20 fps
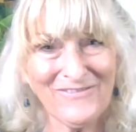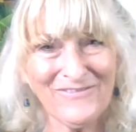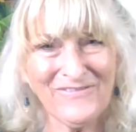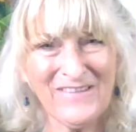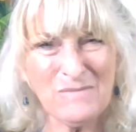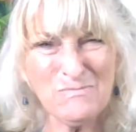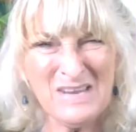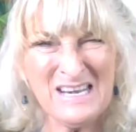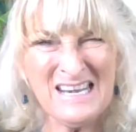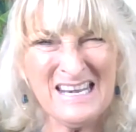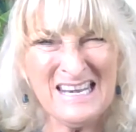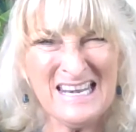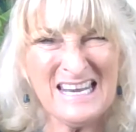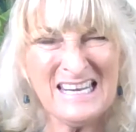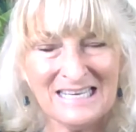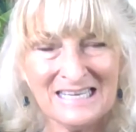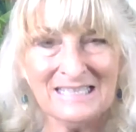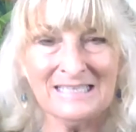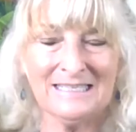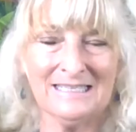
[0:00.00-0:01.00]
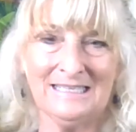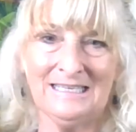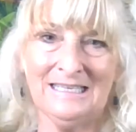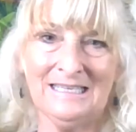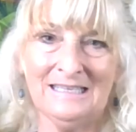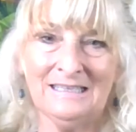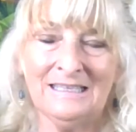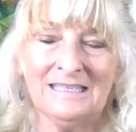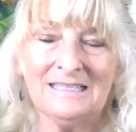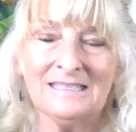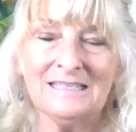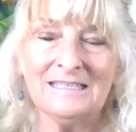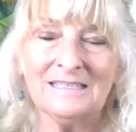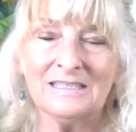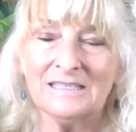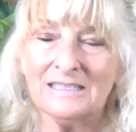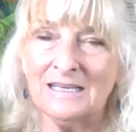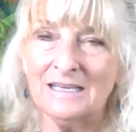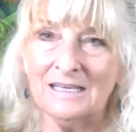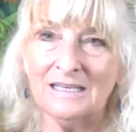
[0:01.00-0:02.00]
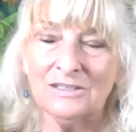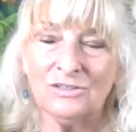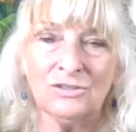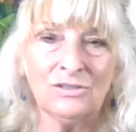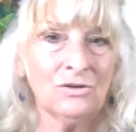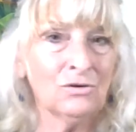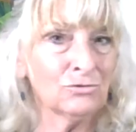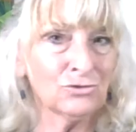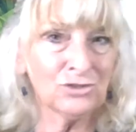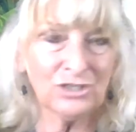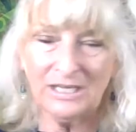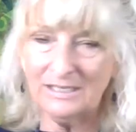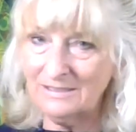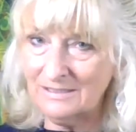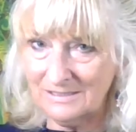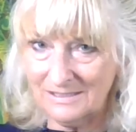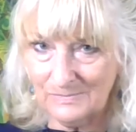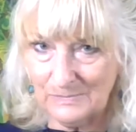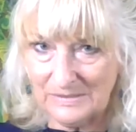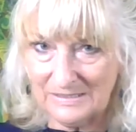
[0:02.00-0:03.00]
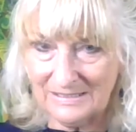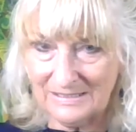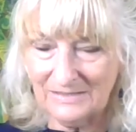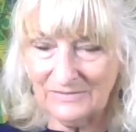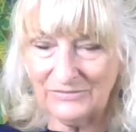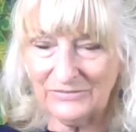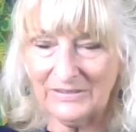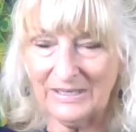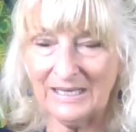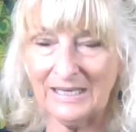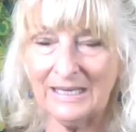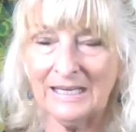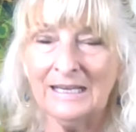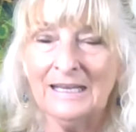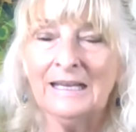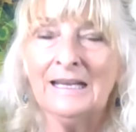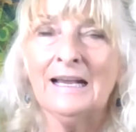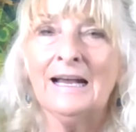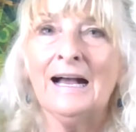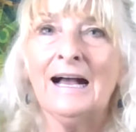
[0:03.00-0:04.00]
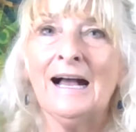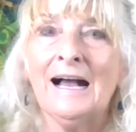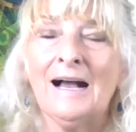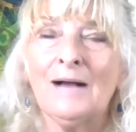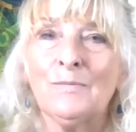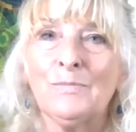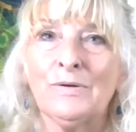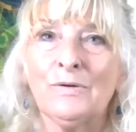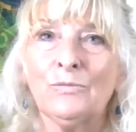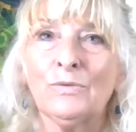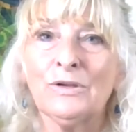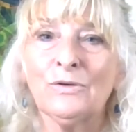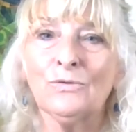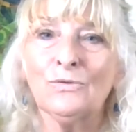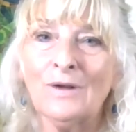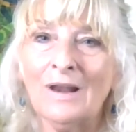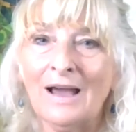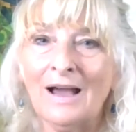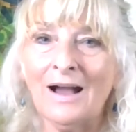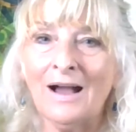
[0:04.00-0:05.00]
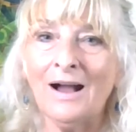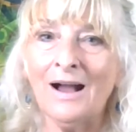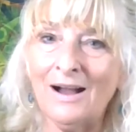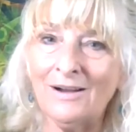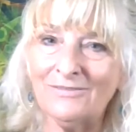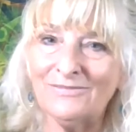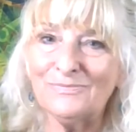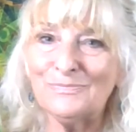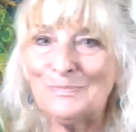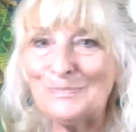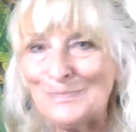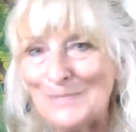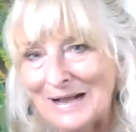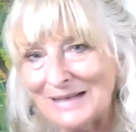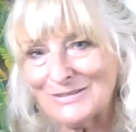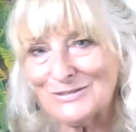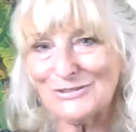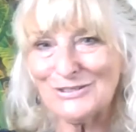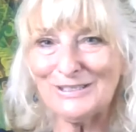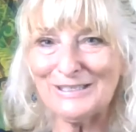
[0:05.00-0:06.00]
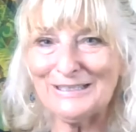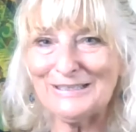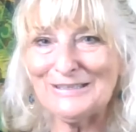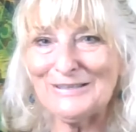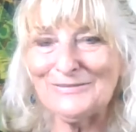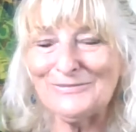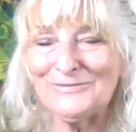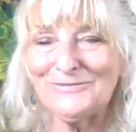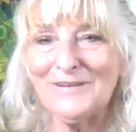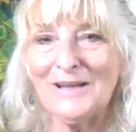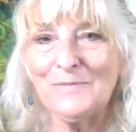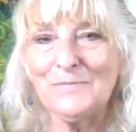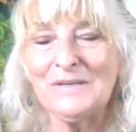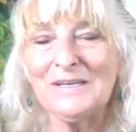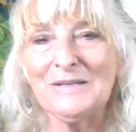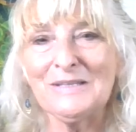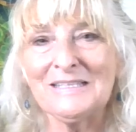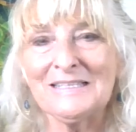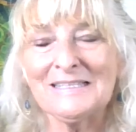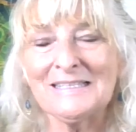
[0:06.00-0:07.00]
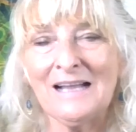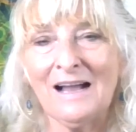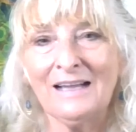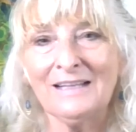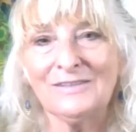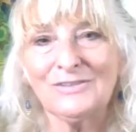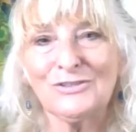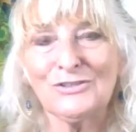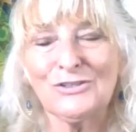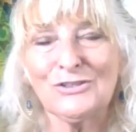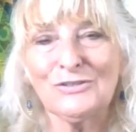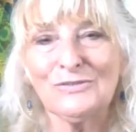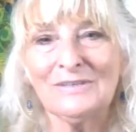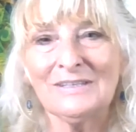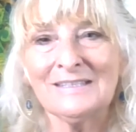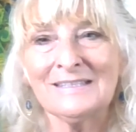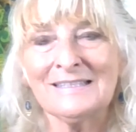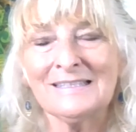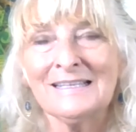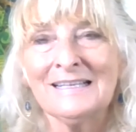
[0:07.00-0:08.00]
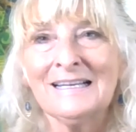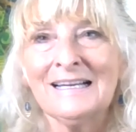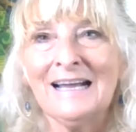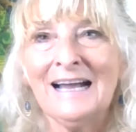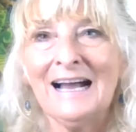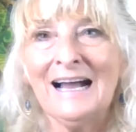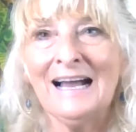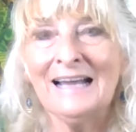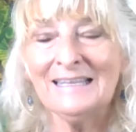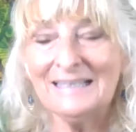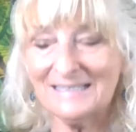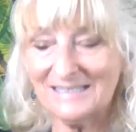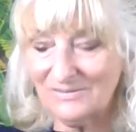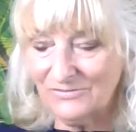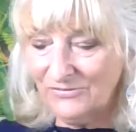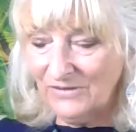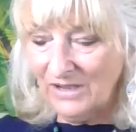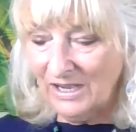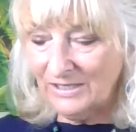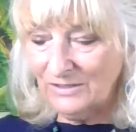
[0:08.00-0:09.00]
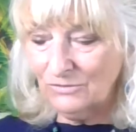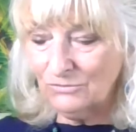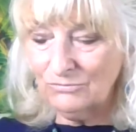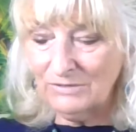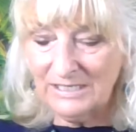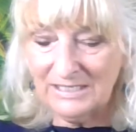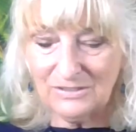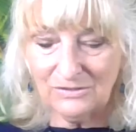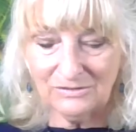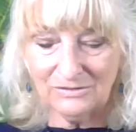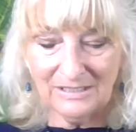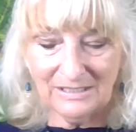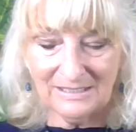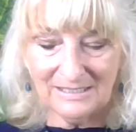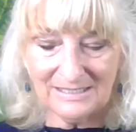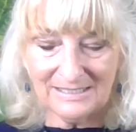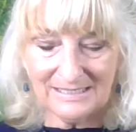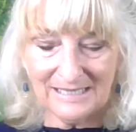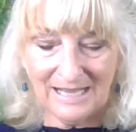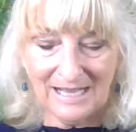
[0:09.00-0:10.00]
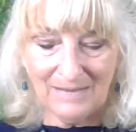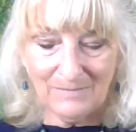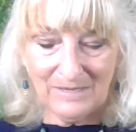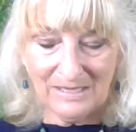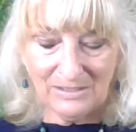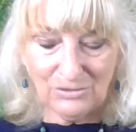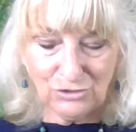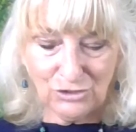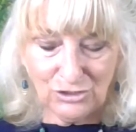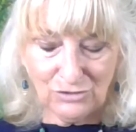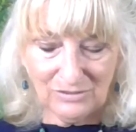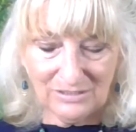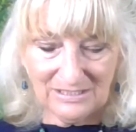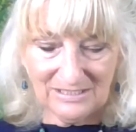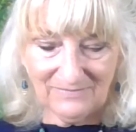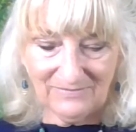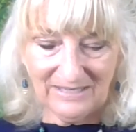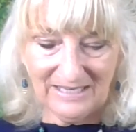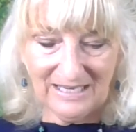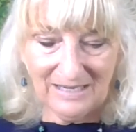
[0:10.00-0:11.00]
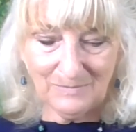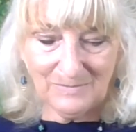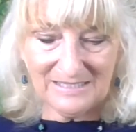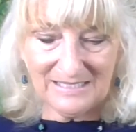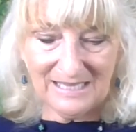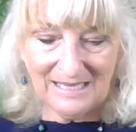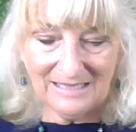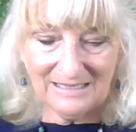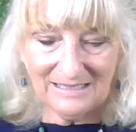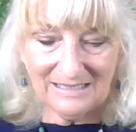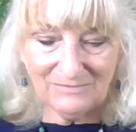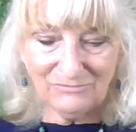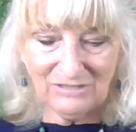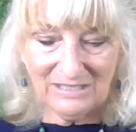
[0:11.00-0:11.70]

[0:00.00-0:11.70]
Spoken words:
femininity, and this is not gender specific, but we all have masculine and feminine sides to us. And as the final read on this, intuitively, I'm saying that